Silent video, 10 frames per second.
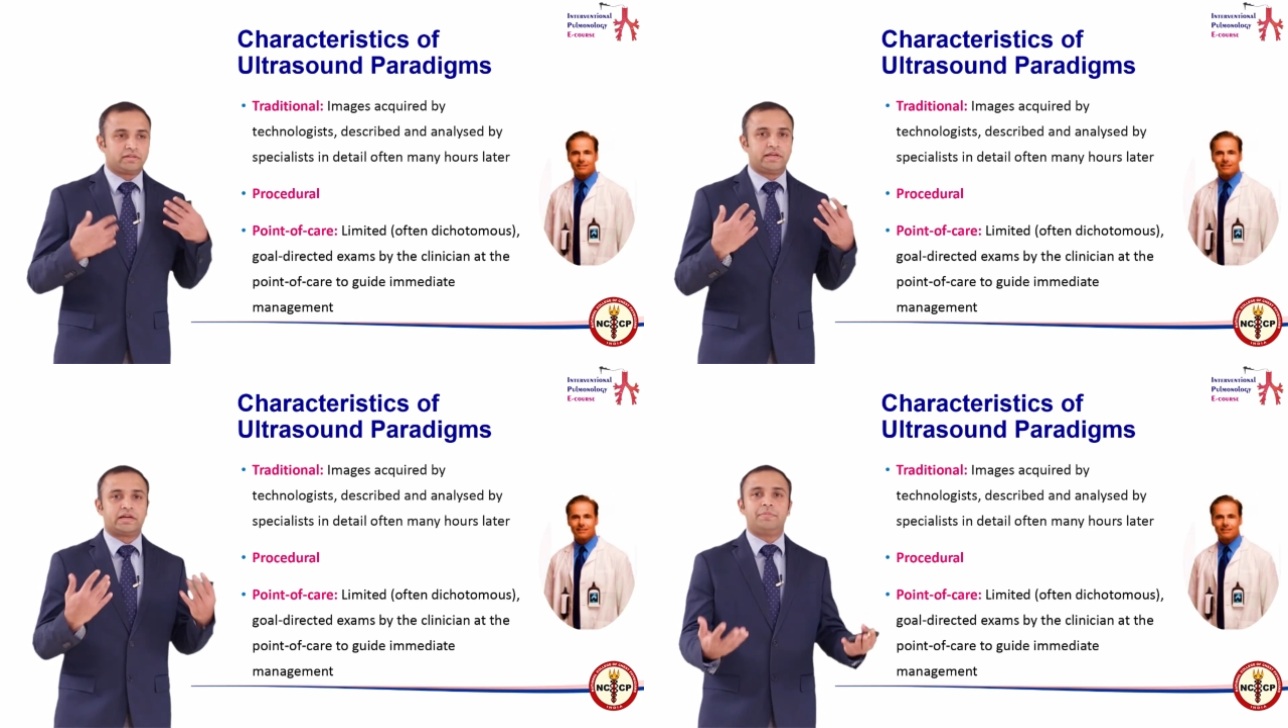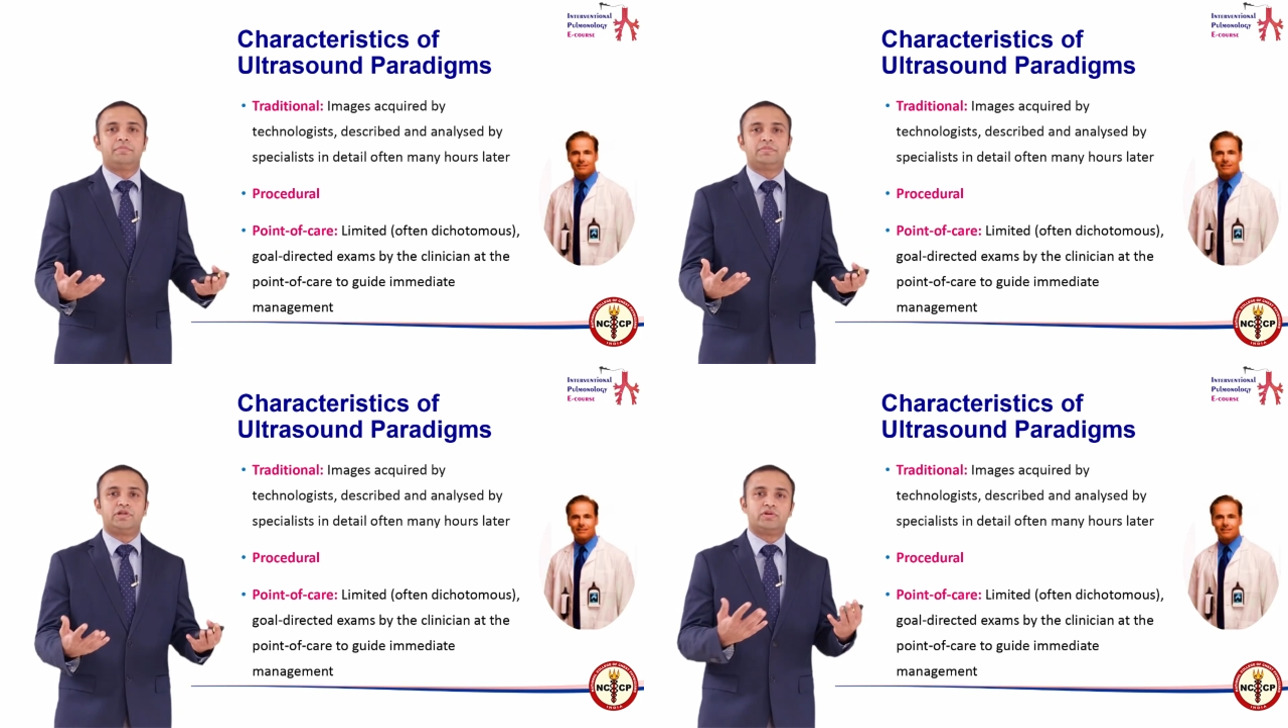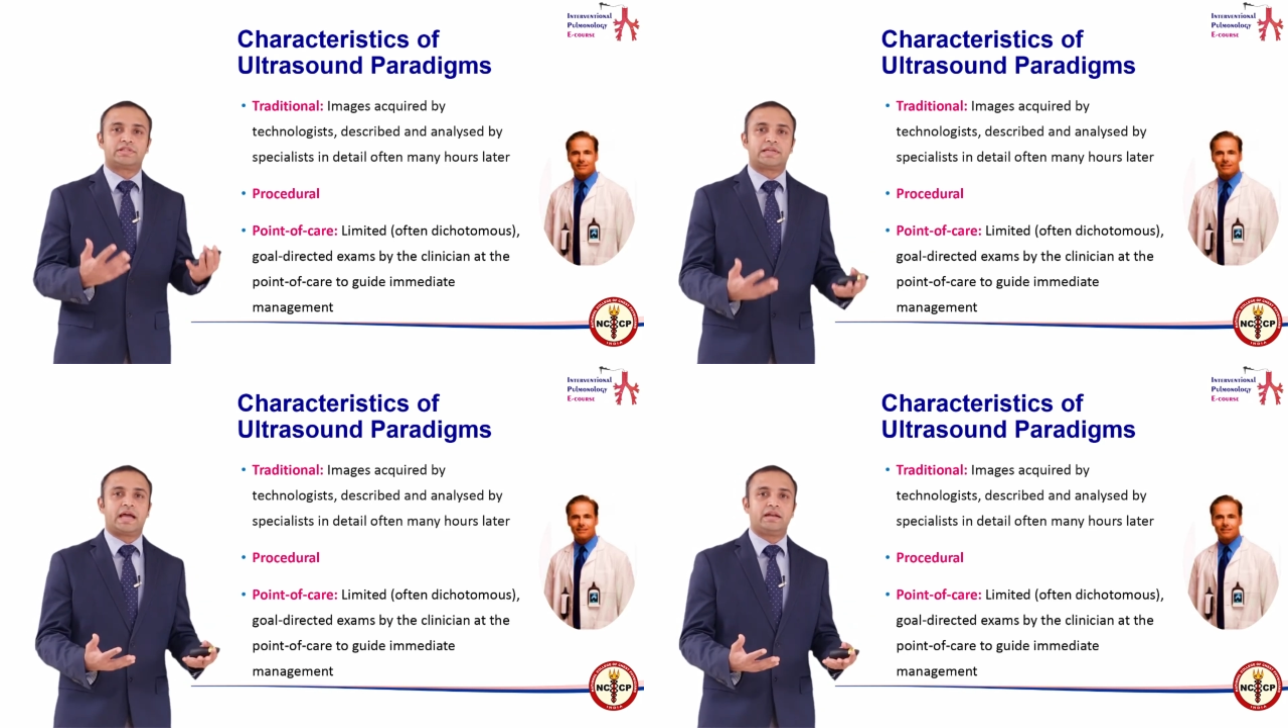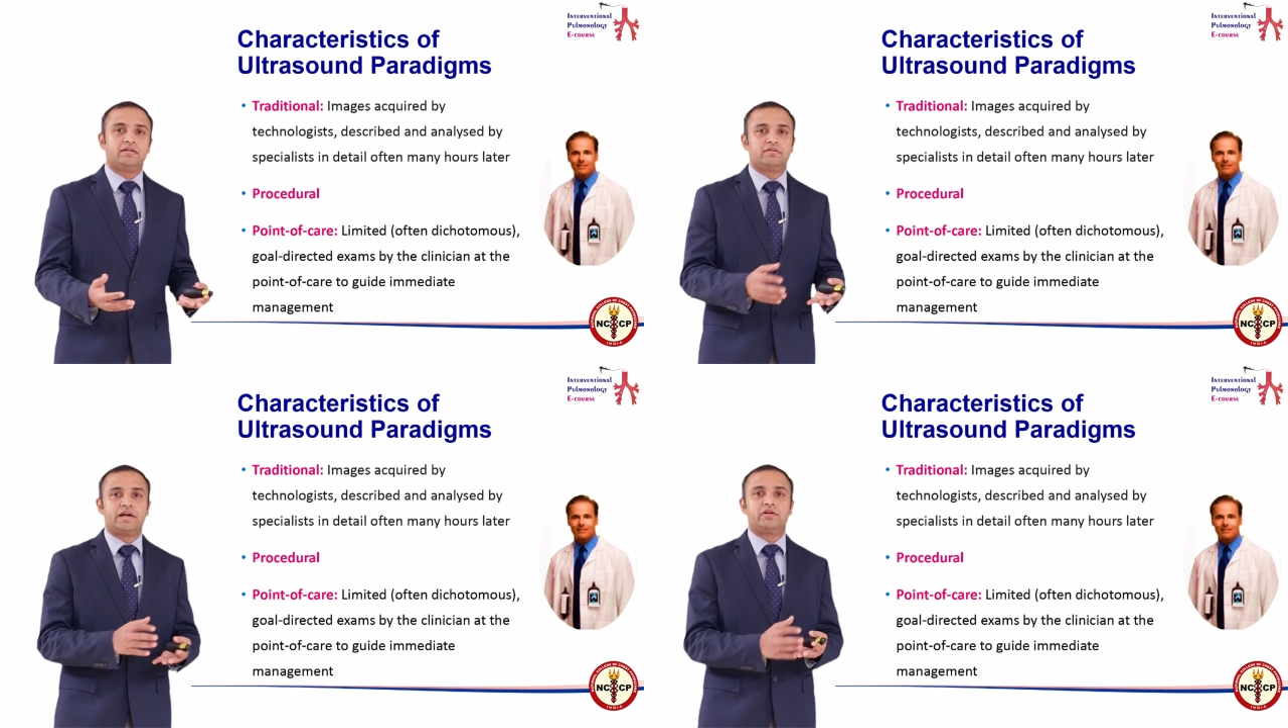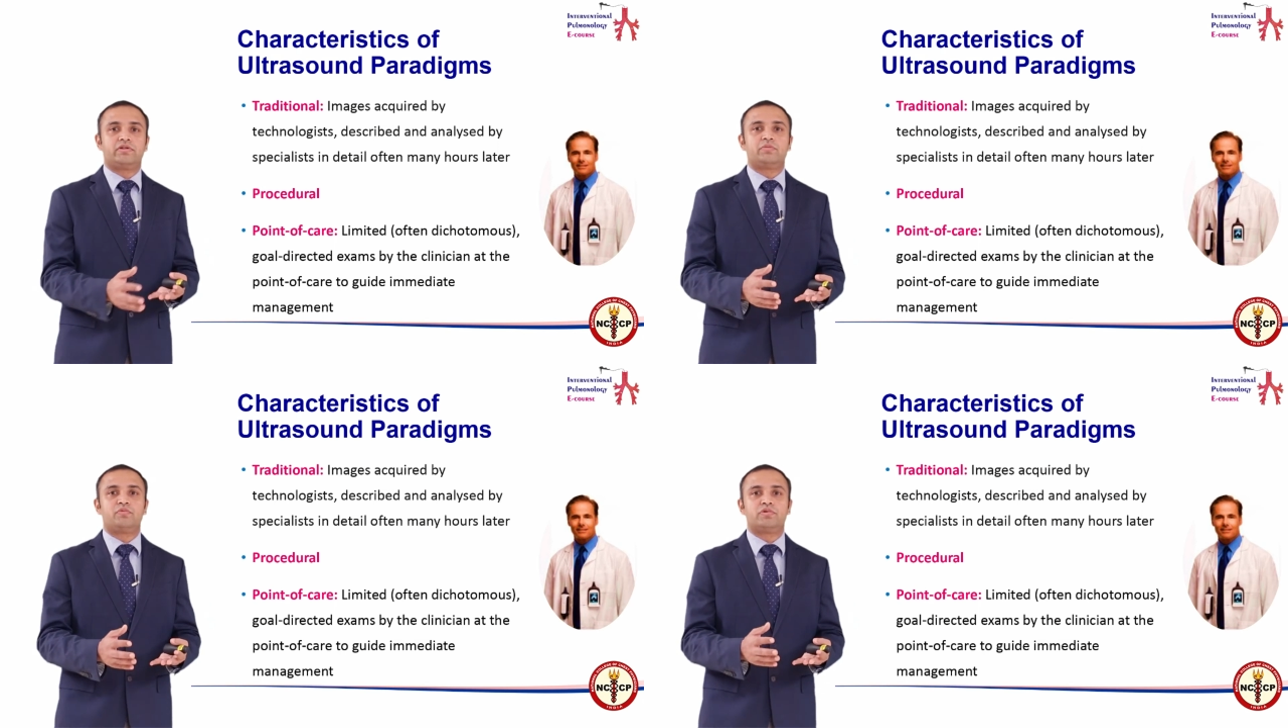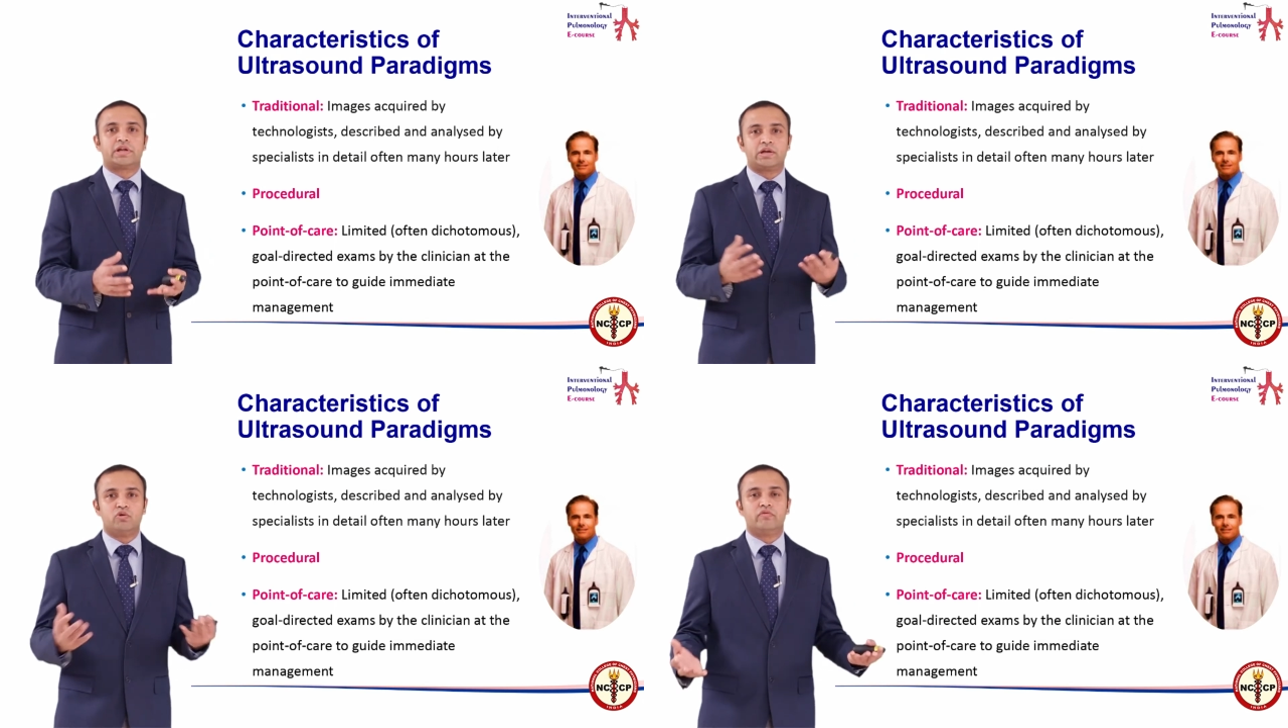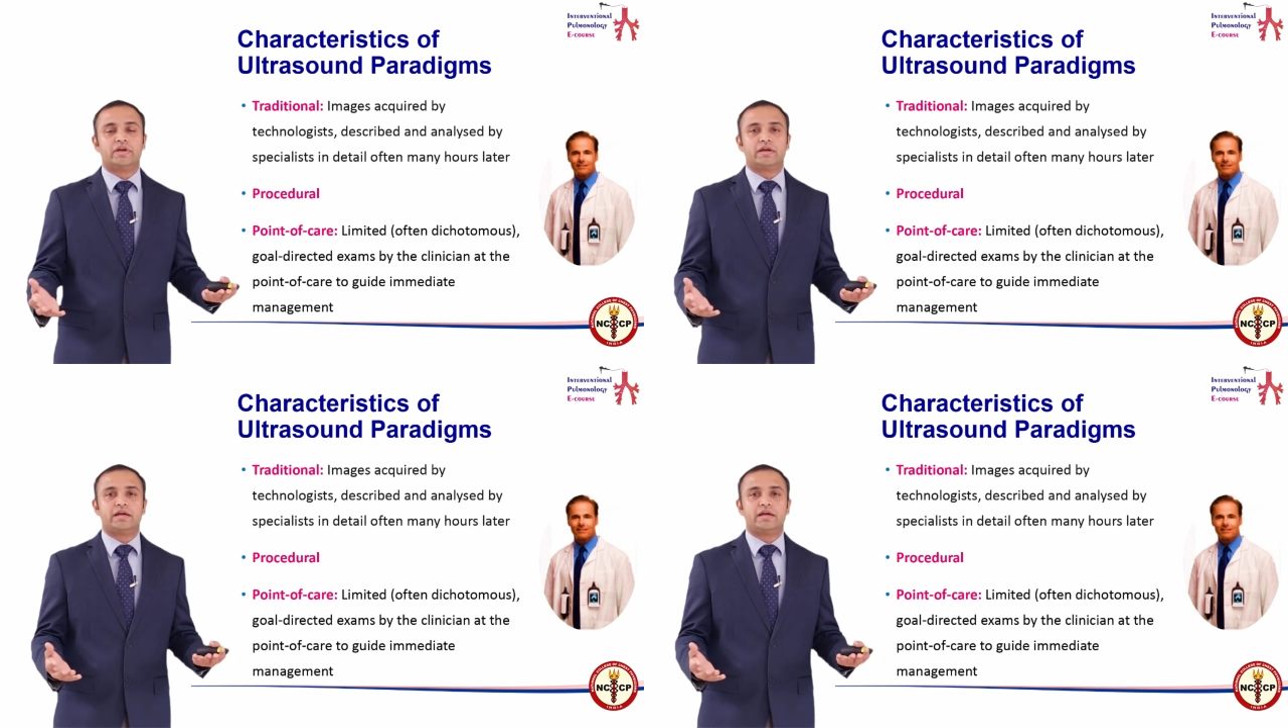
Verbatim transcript: they come, they do a scan, write down a report and go away.